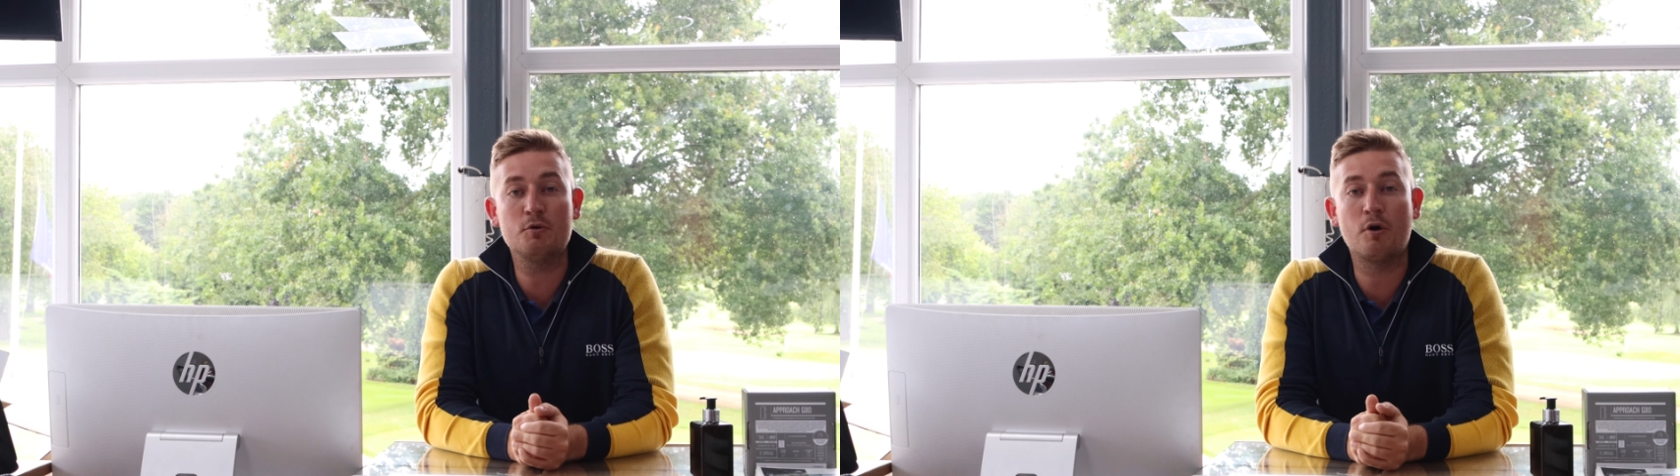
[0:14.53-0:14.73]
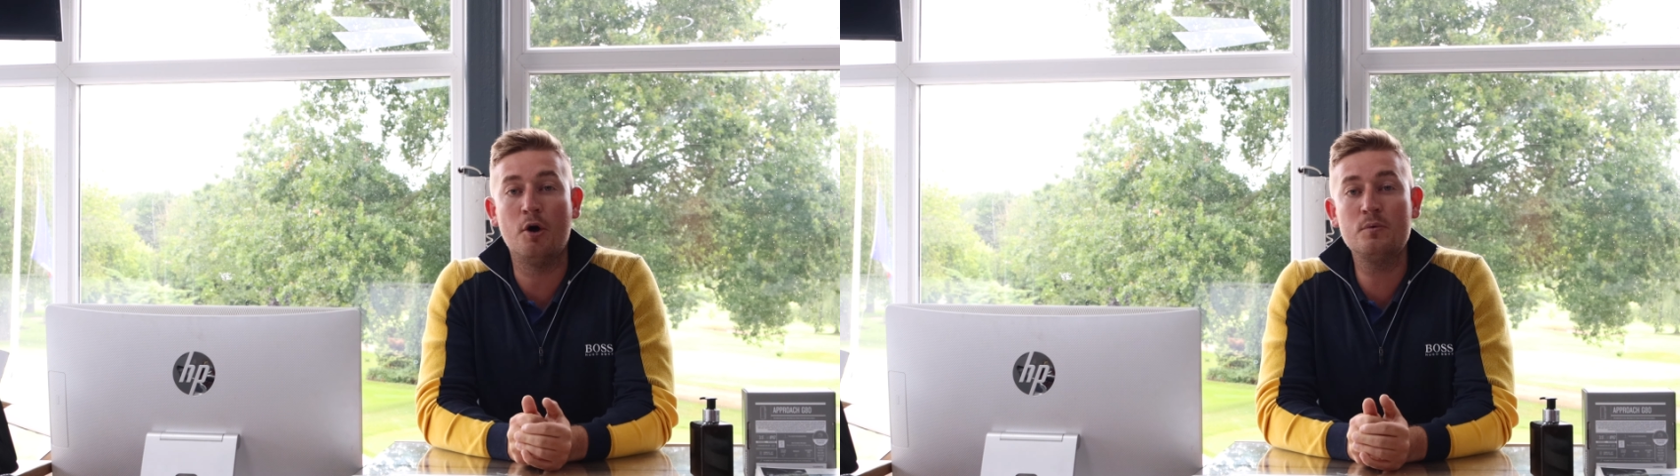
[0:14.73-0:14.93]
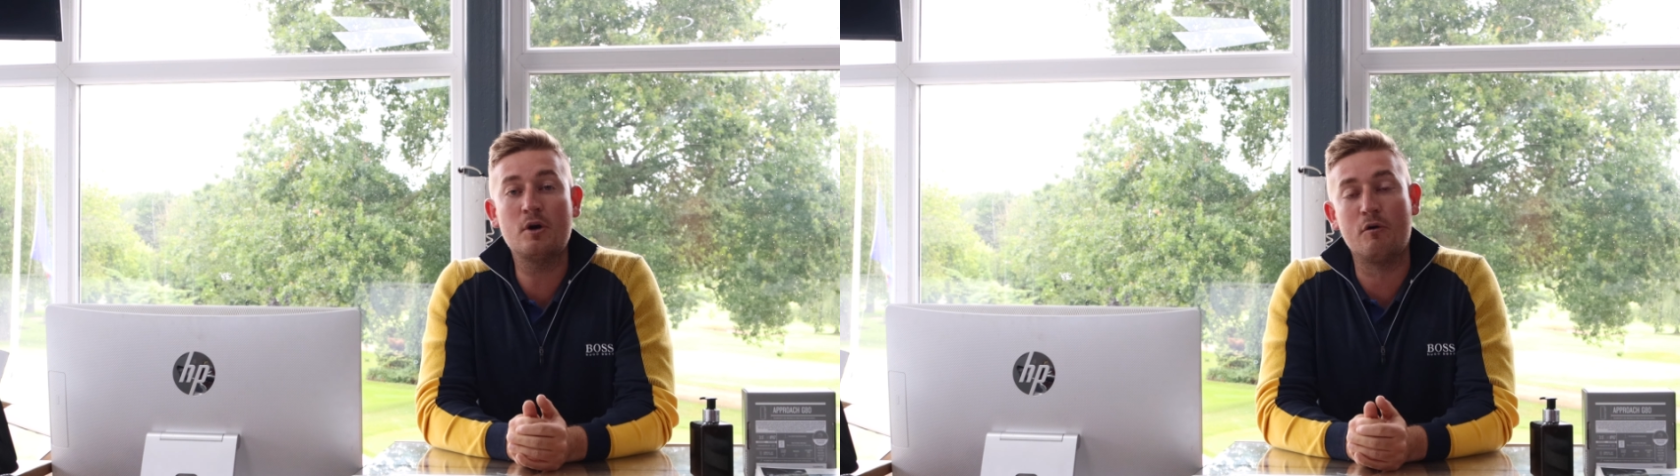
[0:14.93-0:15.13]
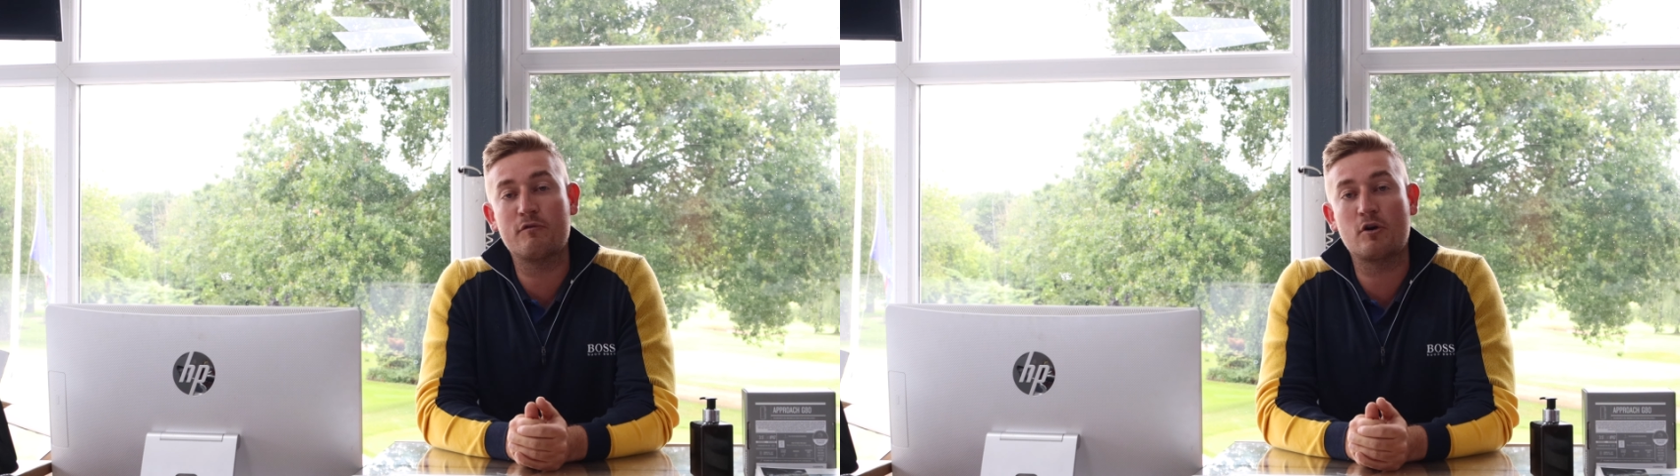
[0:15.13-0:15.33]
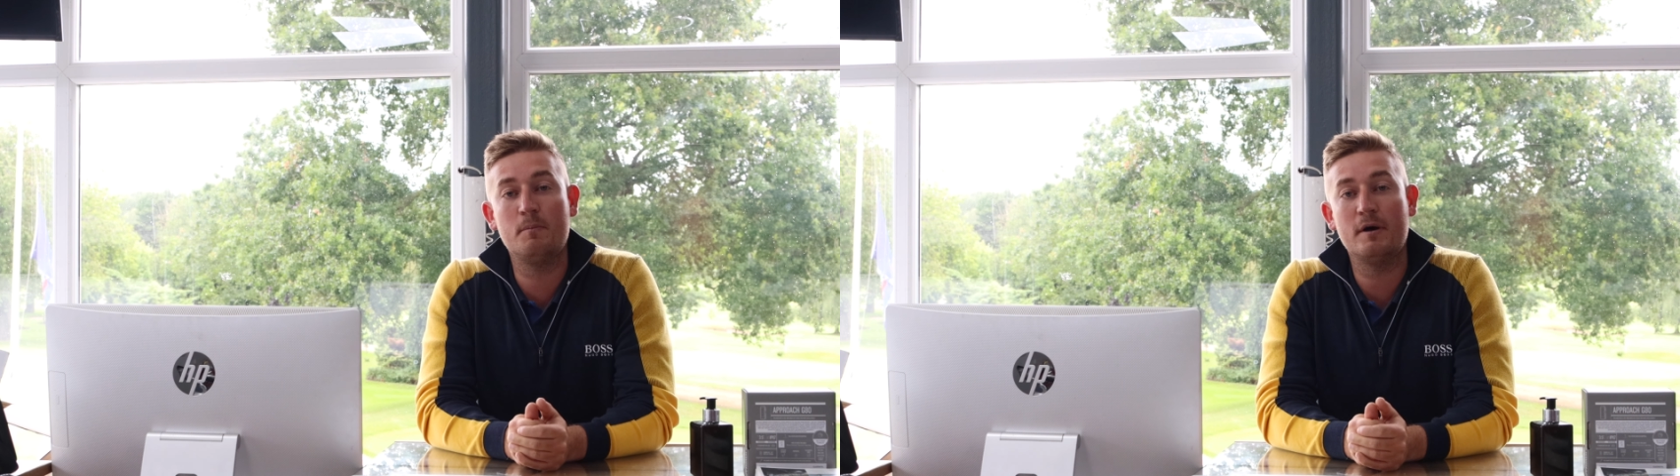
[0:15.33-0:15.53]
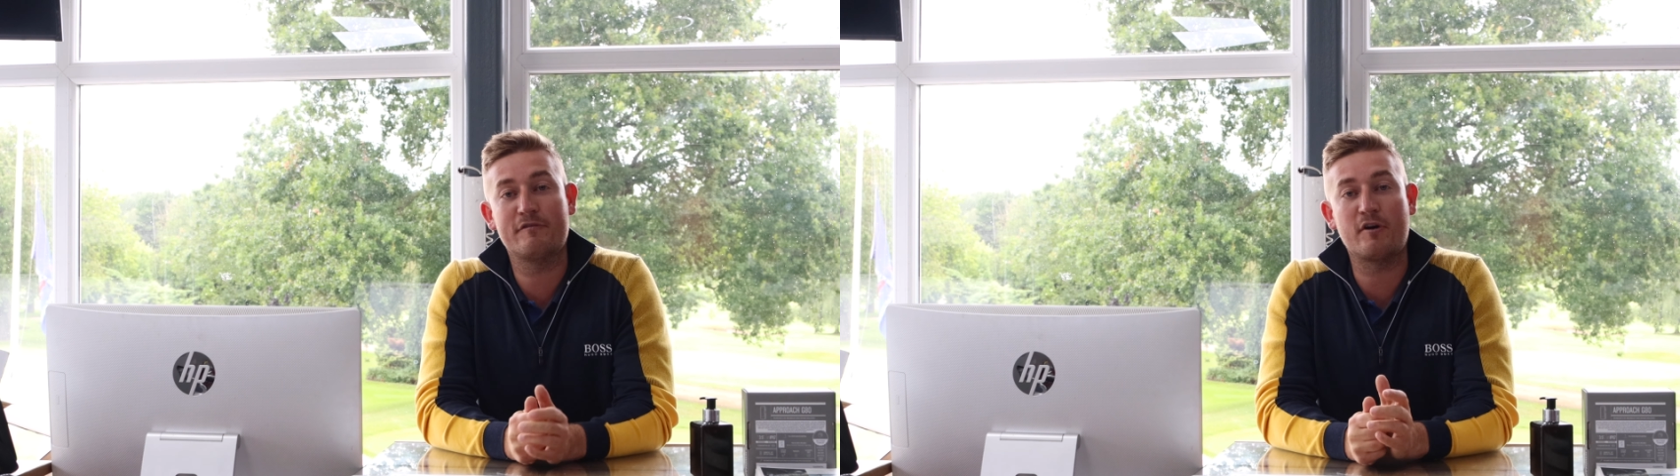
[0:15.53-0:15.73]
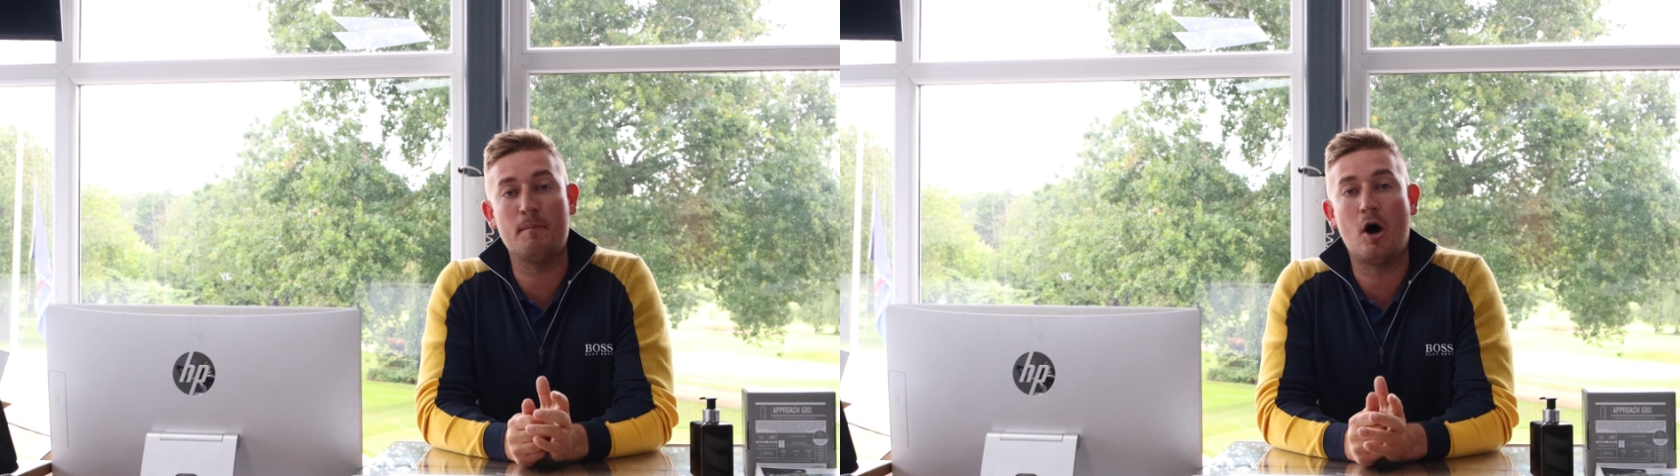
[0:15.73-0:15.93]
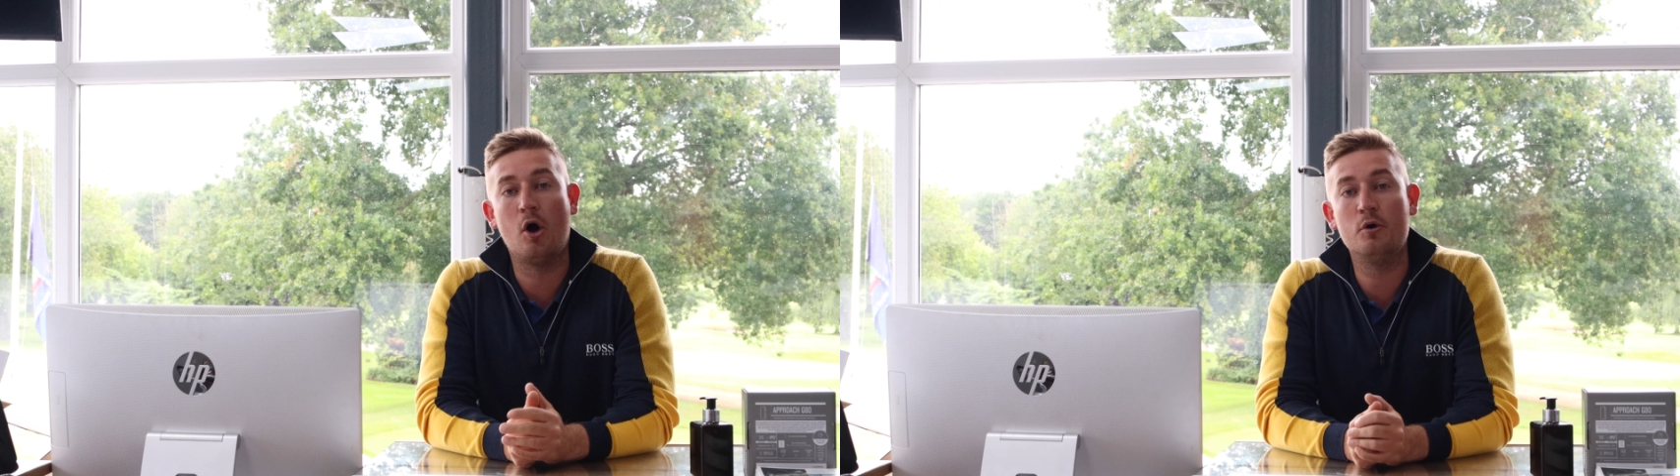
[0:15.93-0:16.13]
your own golf club
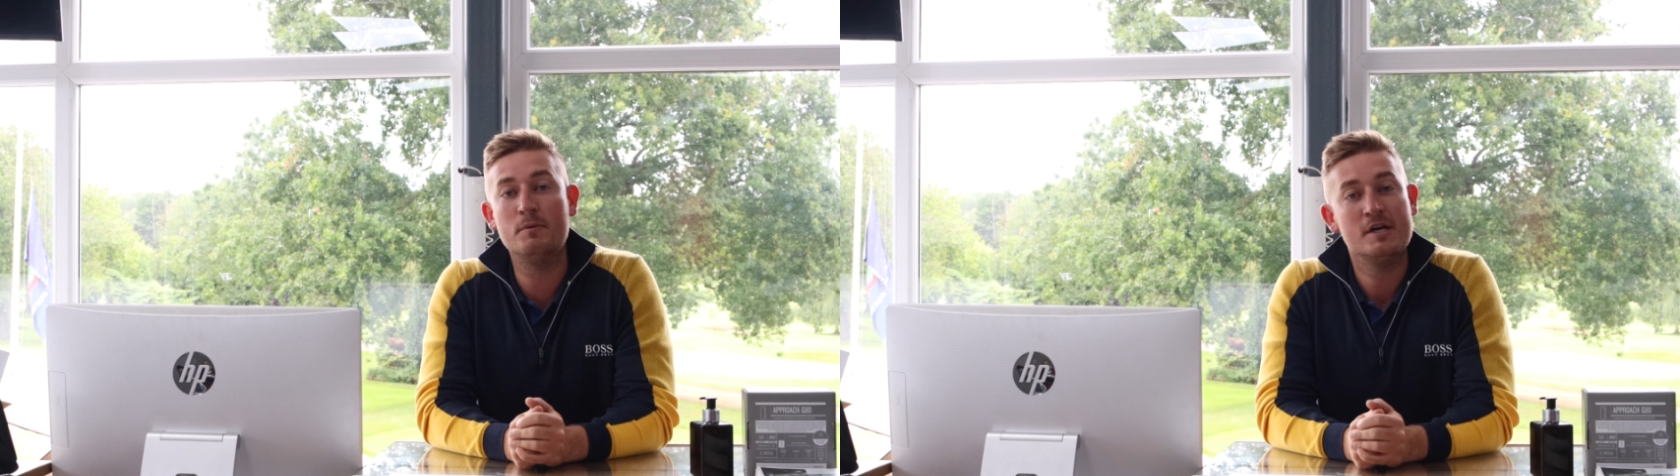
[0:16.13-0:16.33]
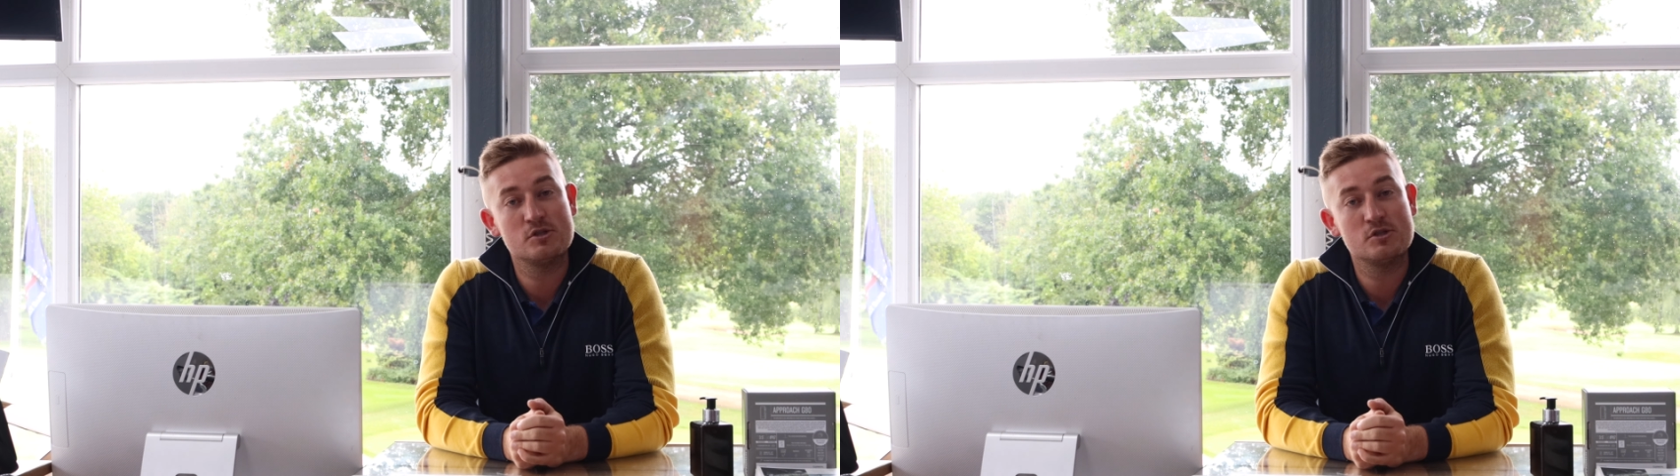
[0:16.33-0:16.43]
from home.